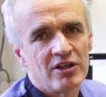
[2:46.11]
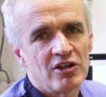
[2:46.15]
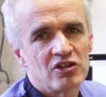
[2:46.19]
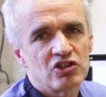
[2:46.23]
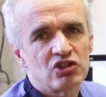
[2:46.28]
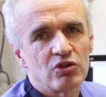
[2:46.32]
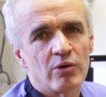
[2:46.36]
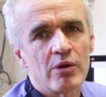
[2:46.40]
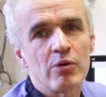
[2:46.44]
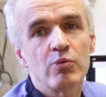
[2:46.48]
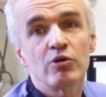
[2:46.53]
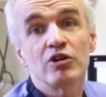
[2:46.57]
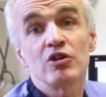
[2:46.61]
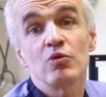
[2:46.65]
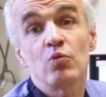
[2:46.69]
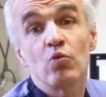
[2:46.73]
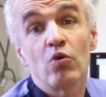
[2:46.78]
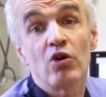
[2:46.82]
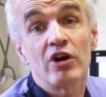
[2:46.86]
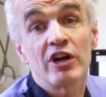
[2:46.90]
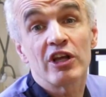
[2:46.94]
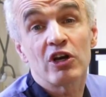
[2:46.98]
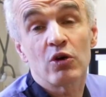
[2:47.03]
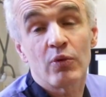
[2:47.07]
So we wouldn't
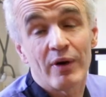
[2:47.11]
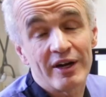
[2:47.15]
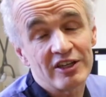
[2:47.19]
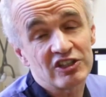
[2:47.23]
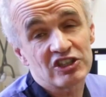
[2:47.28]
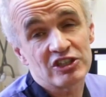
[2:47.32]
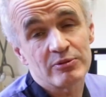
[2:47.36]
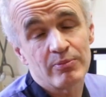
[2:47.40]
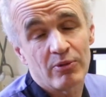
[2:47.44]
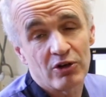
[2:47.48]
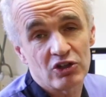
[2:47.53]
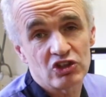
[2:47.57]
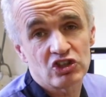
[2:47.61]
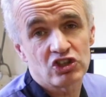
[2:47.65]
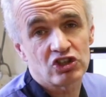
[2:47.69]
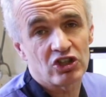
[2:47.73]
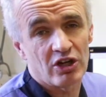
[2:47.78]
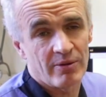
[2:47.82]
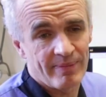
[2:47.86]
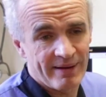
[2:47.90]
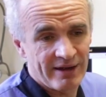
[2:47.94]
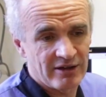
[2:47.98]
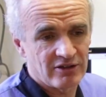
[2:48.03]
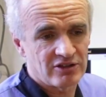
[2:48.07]
worry quite so much
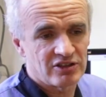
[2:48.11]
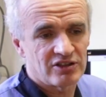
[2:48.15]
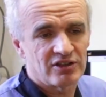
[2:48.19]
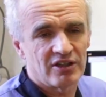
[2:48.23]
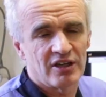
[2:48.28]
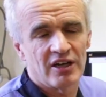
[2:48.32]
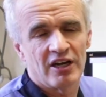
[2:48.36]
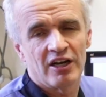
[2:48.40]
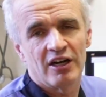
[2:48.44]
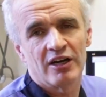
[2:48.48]
about